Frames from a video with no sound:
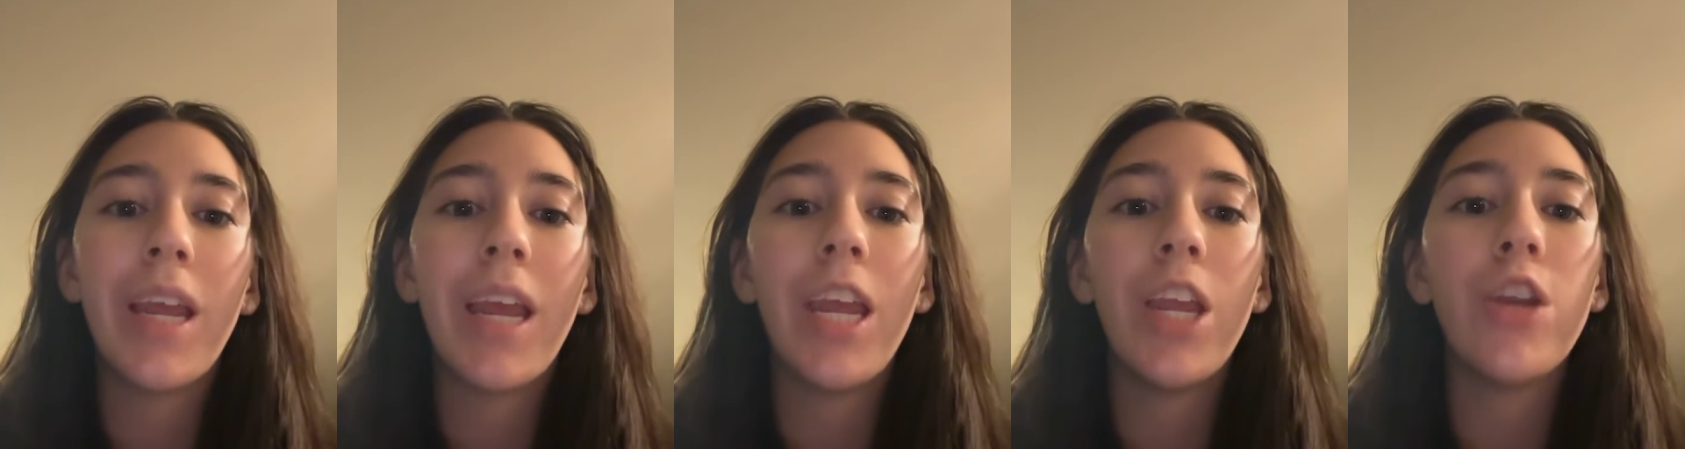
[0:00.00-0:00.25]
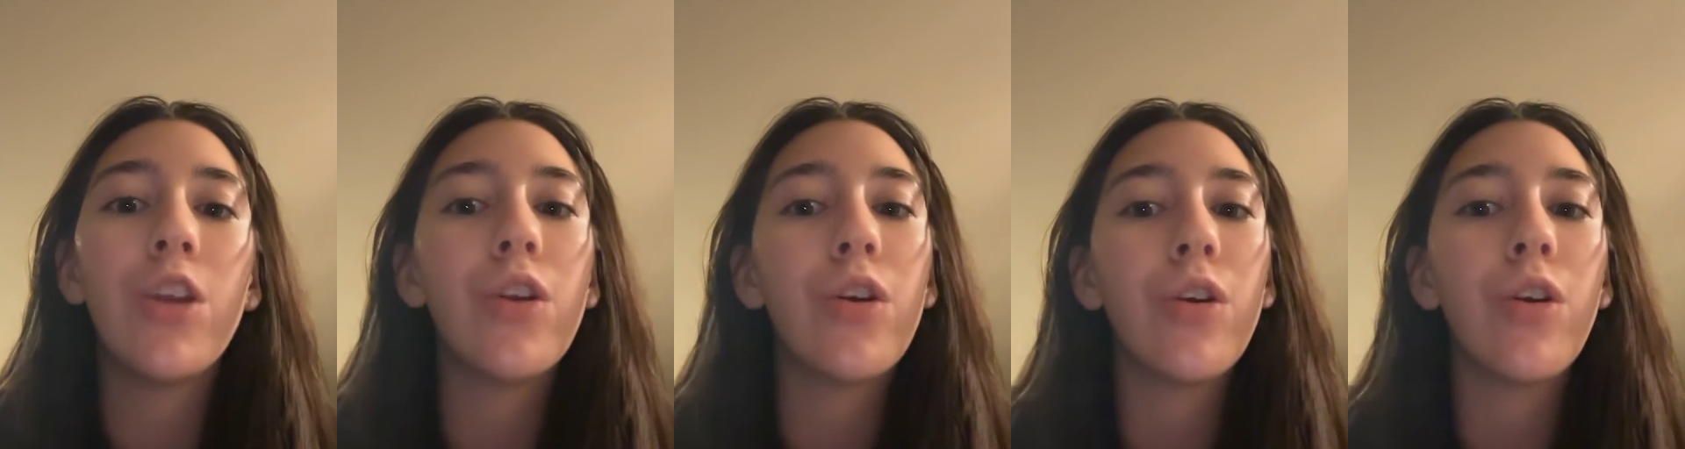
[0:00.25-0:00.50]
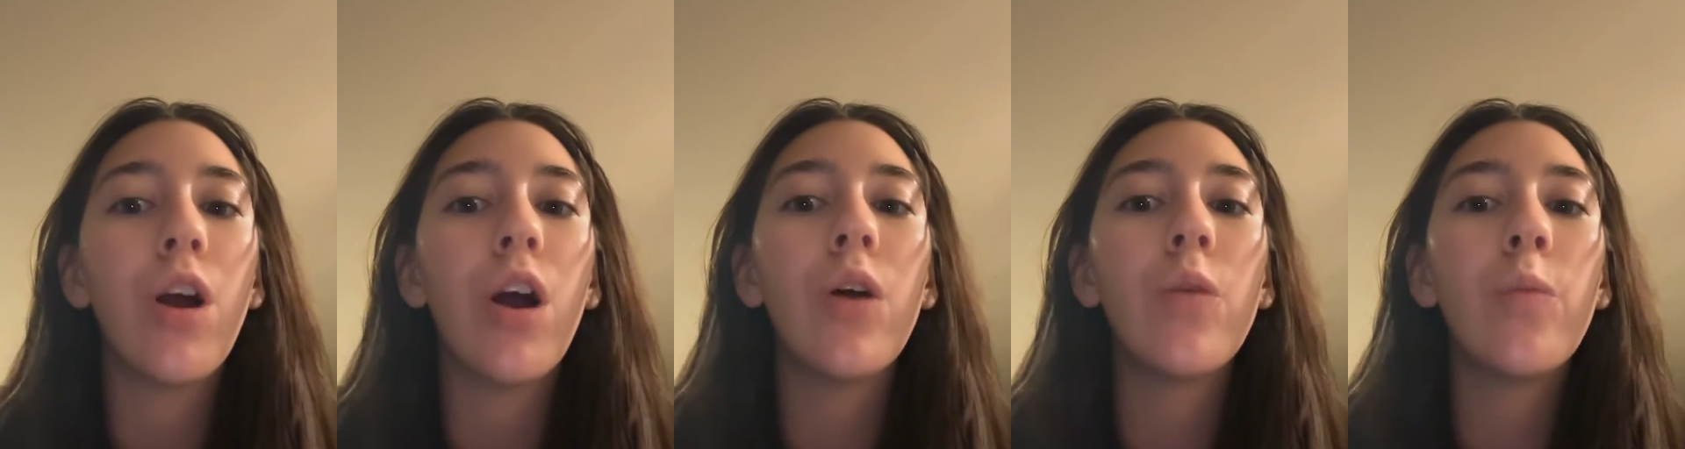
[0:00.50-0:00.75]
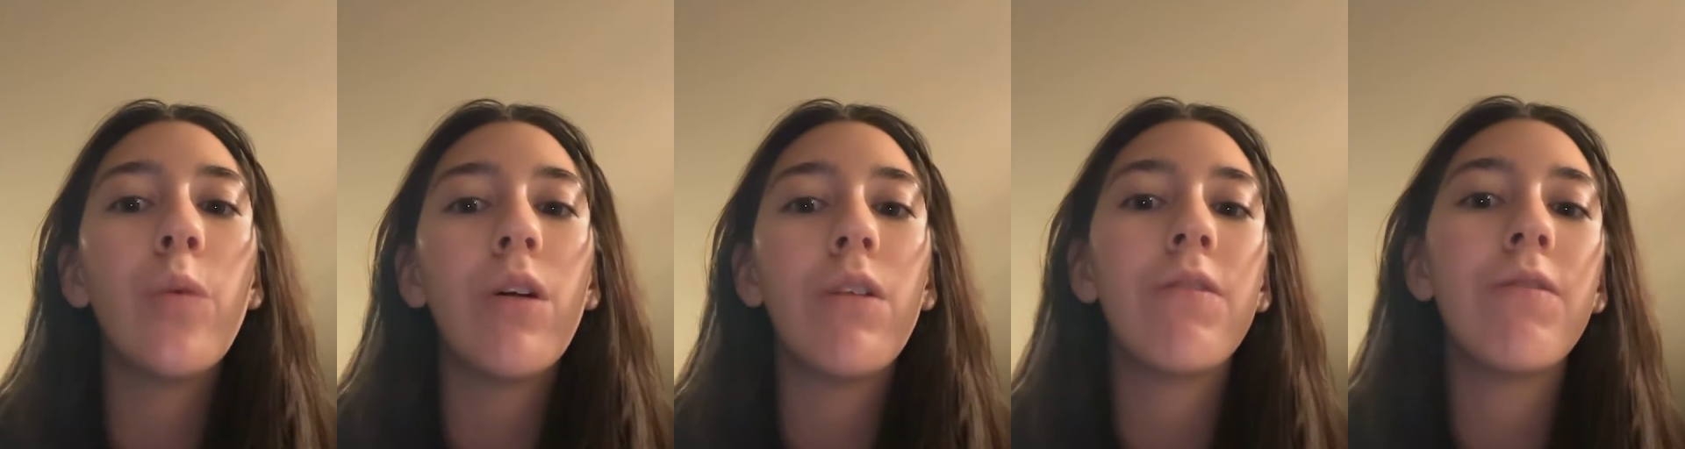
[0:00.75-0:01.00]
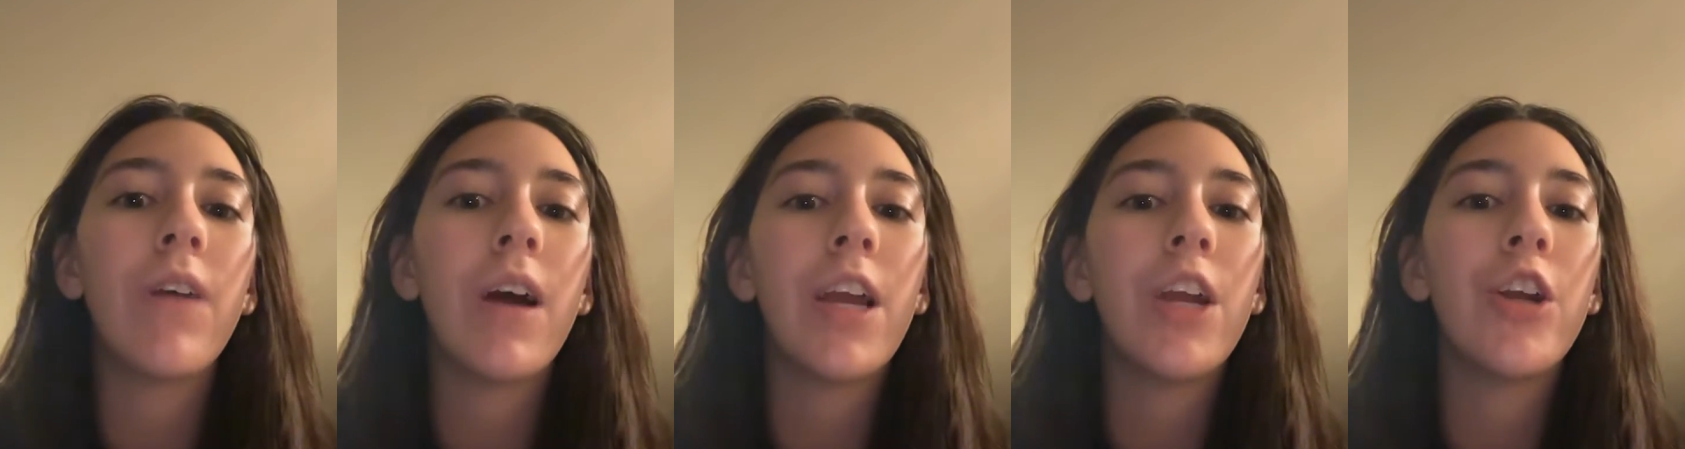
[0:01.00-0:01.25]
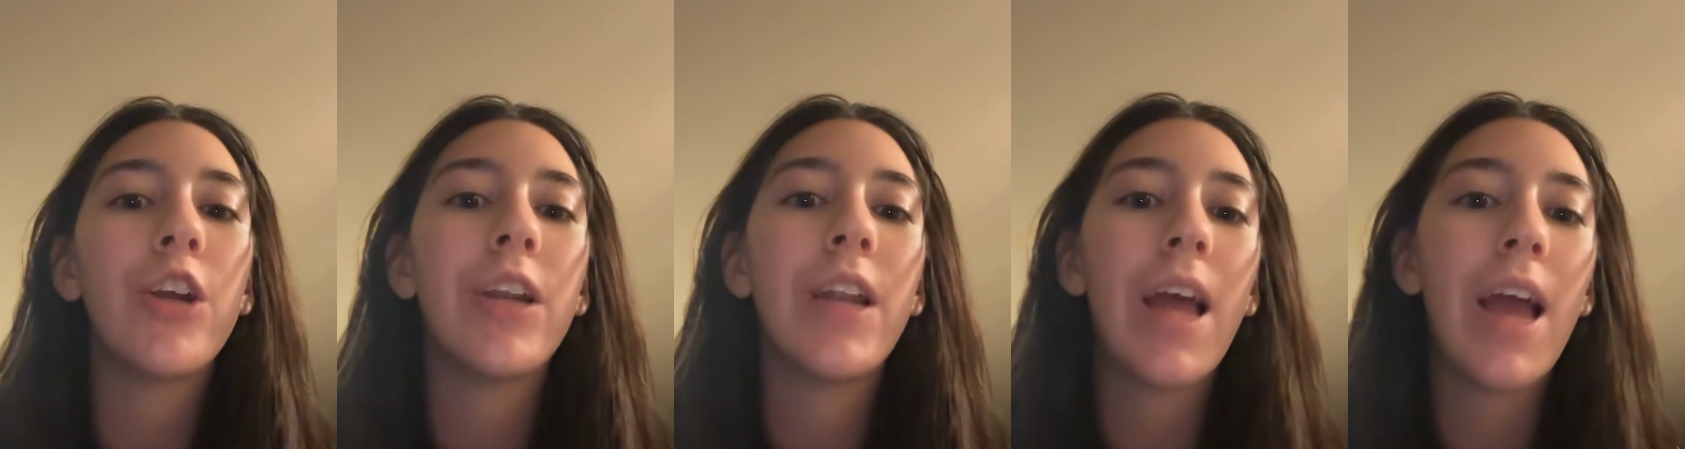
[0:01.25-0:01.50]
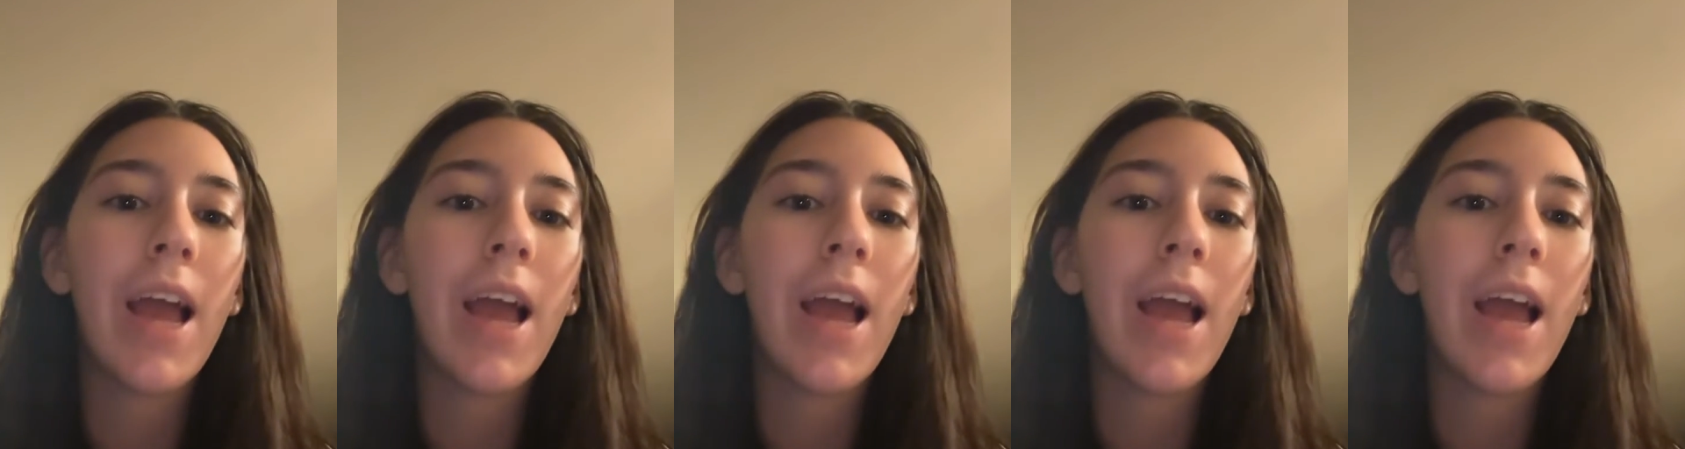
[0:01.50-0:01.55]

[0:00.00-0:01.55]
a neuron will fire an